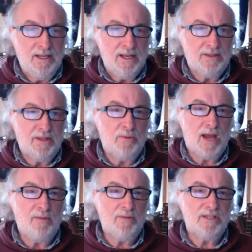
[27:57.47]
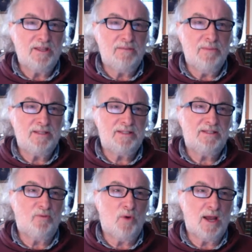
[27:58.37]
And then when I was in the
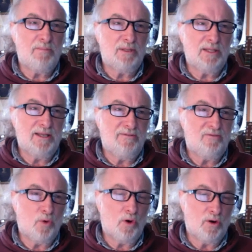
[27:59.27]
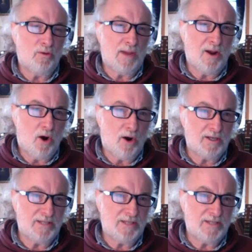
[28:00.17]
midst of what I believed were my heart